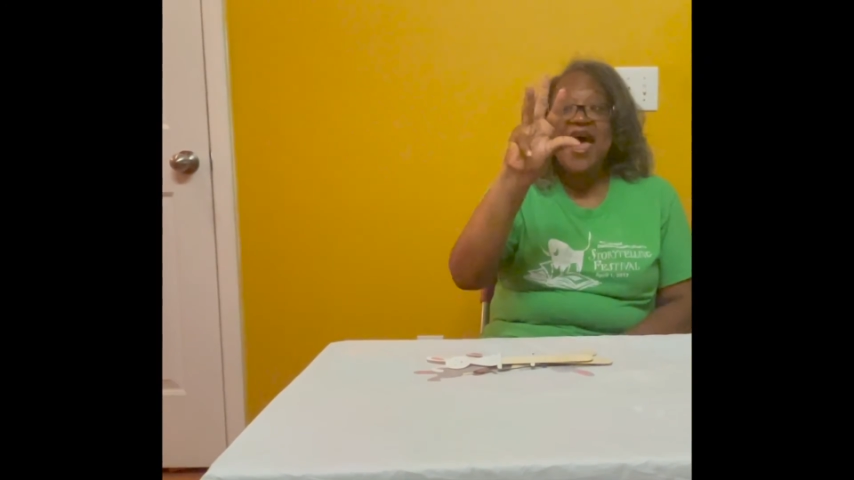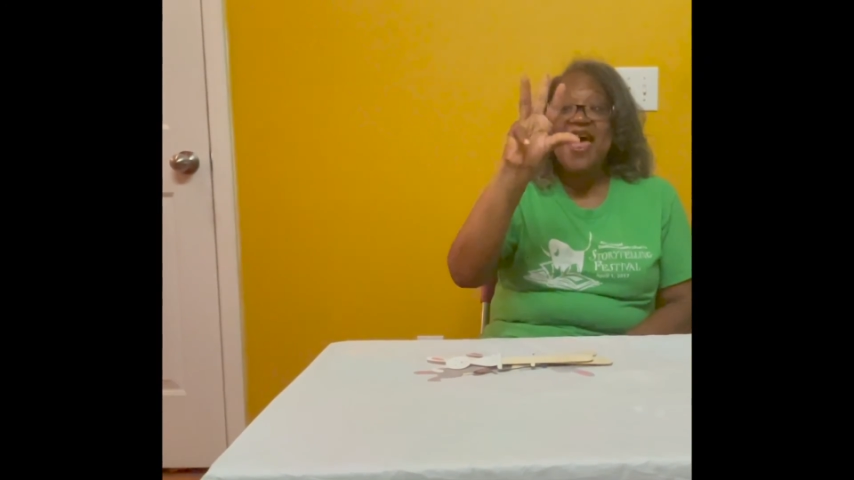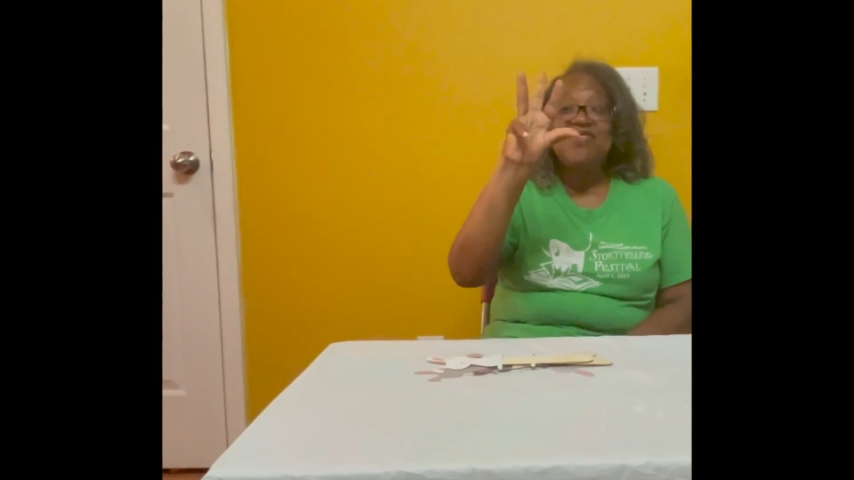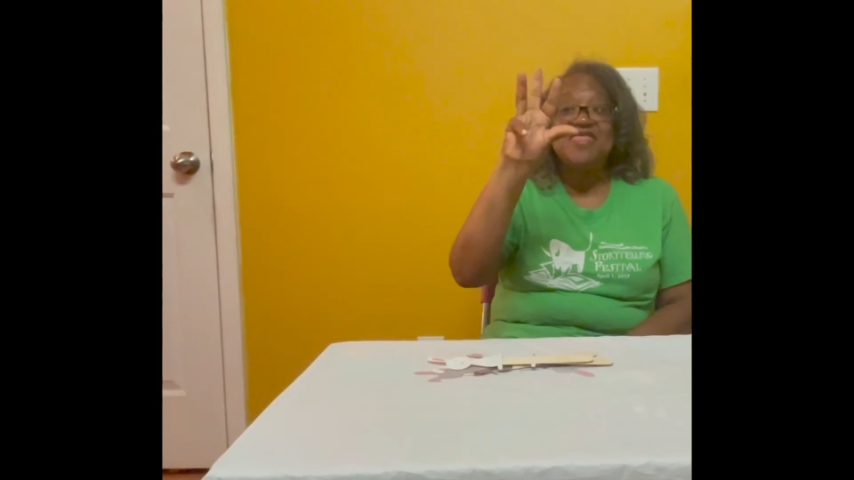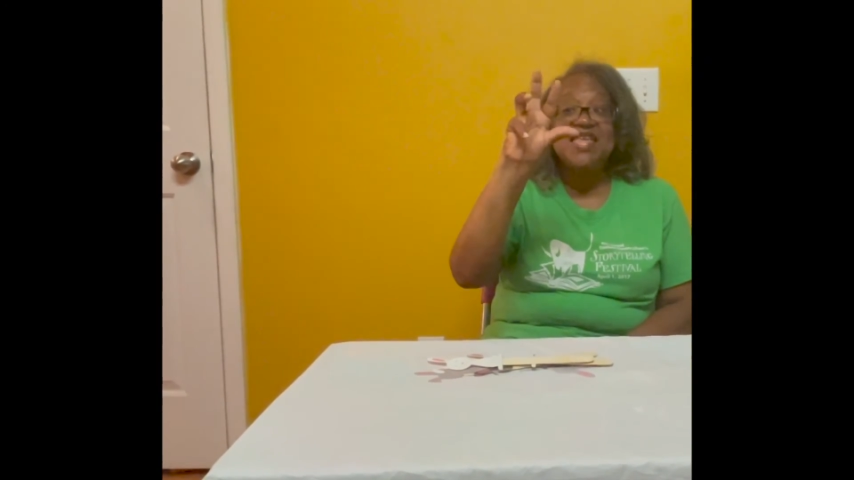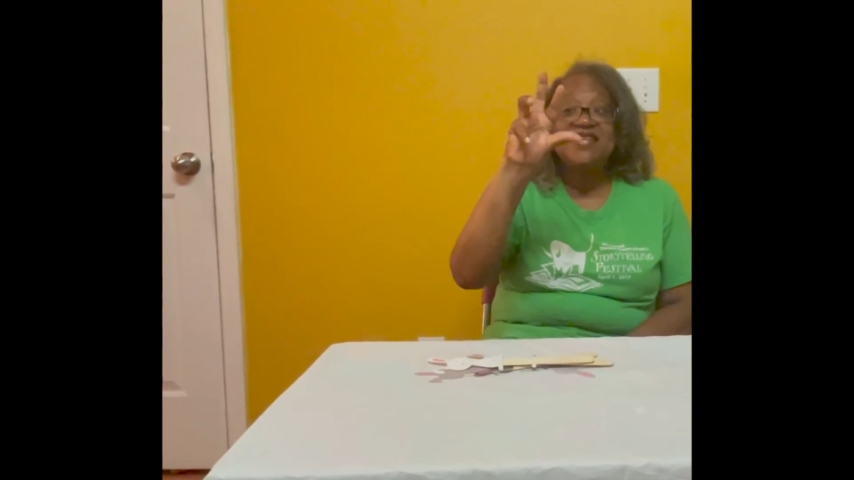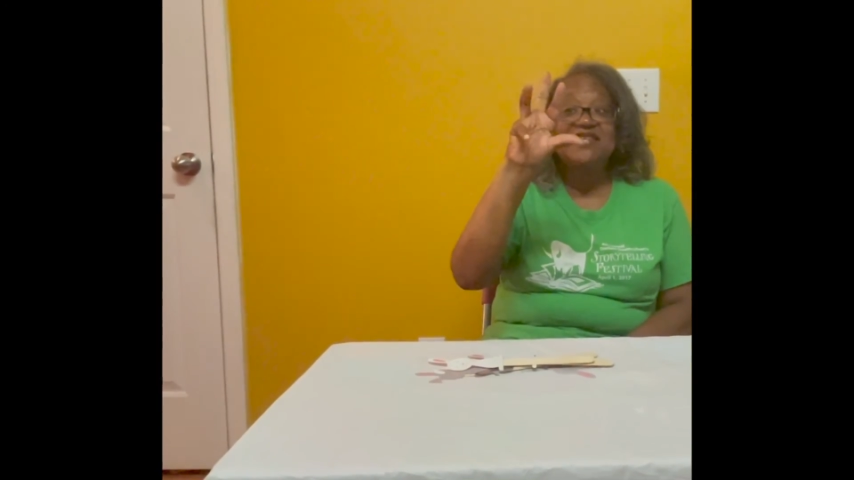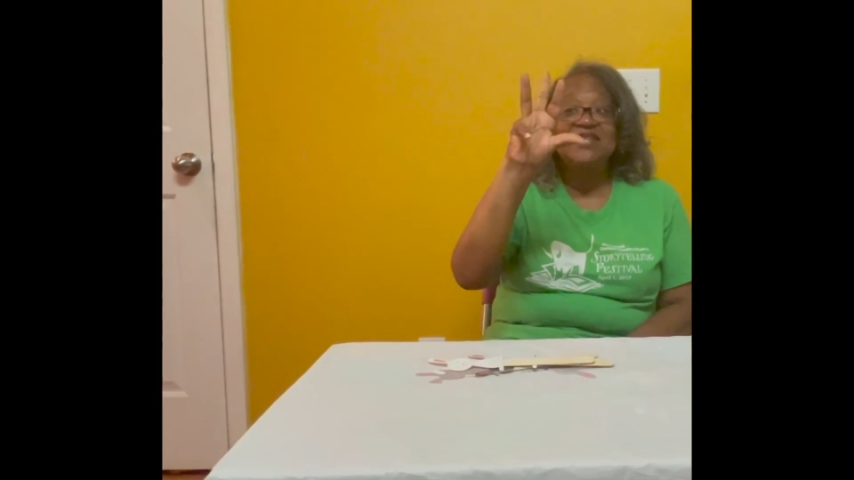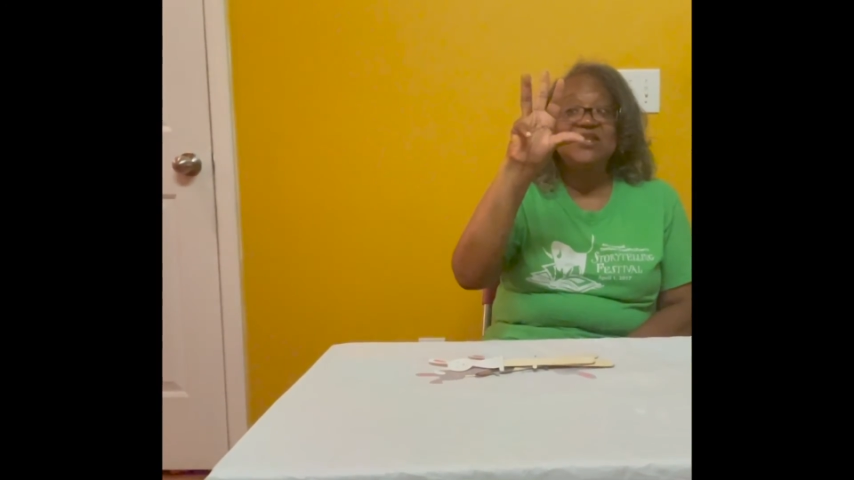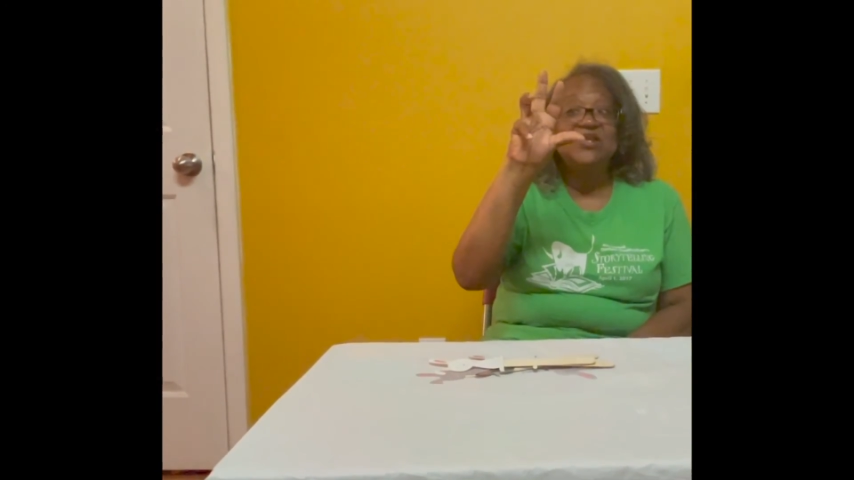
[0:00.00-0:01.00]
And
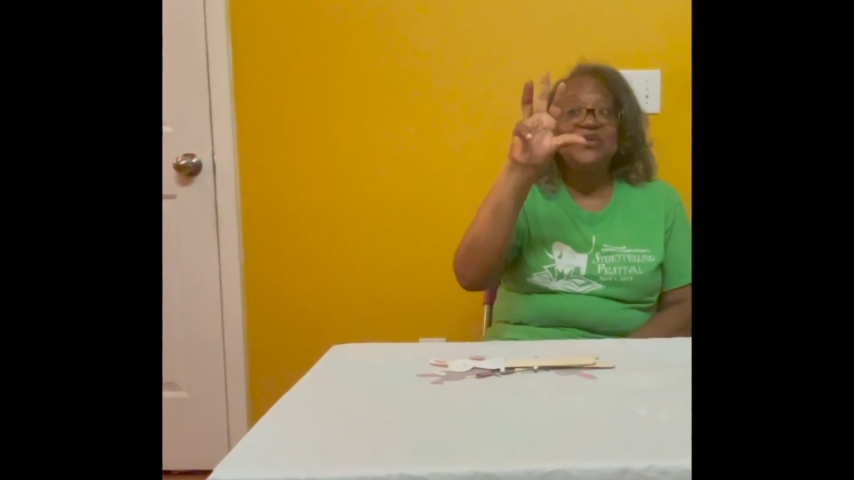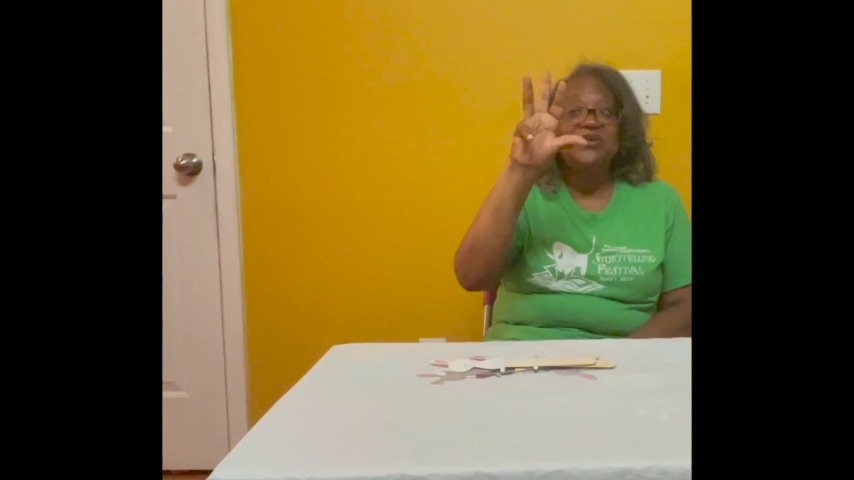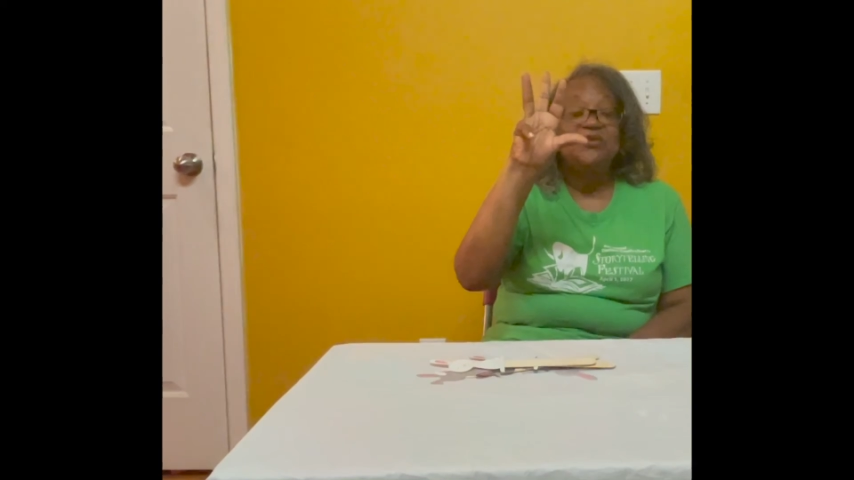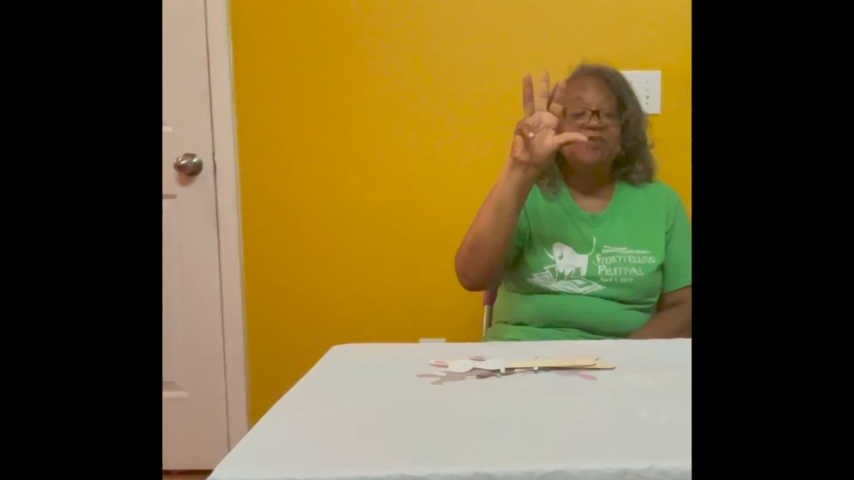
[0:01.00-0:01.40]
this little